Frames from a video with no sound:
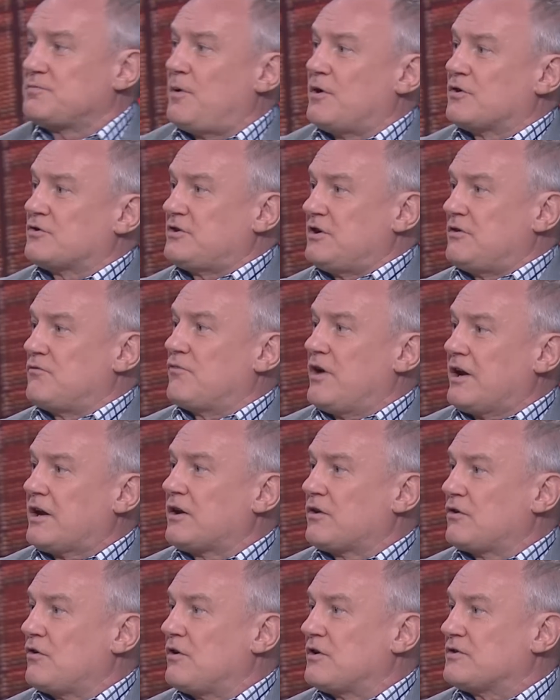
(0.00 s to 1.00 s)
box didn't
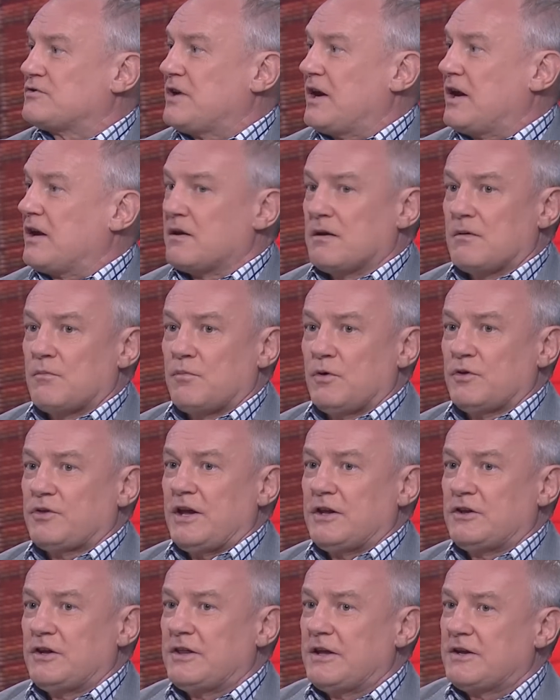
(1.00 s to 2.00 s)
recognise that. What
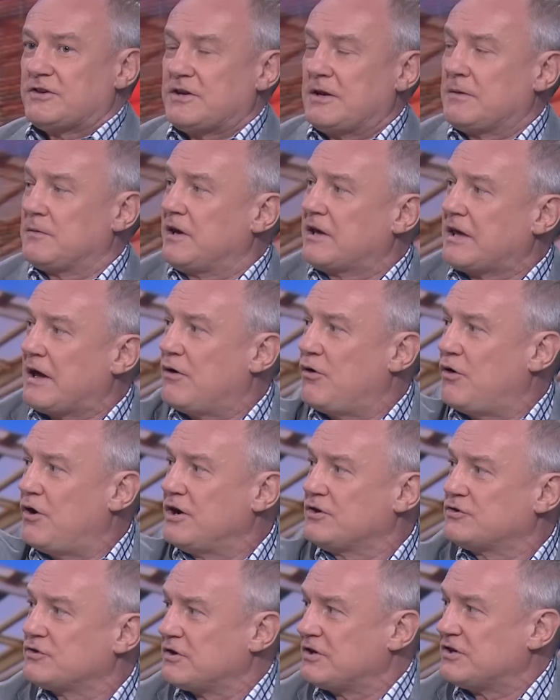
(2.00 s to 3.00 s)
they did, they sent Nicho
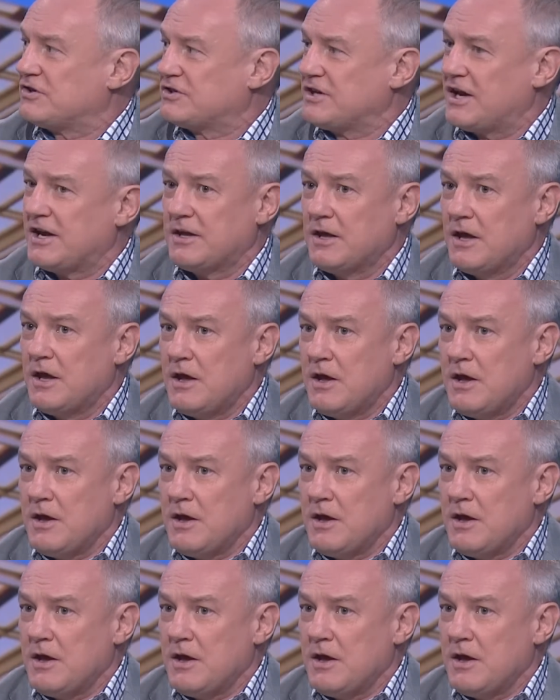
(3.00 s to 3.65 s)
Hynes on instead.